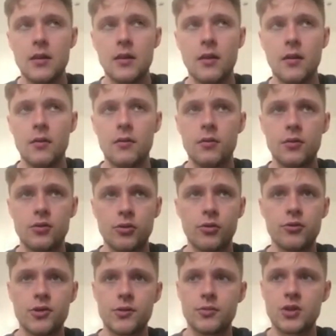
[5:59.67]
you know,
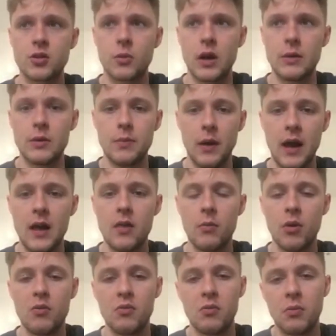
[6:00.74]
crucial to the way we play at
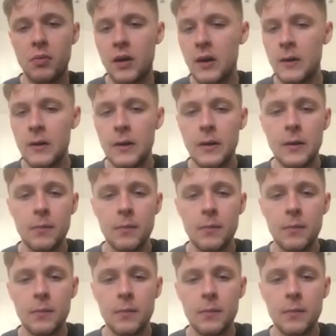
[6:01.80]
the moment. But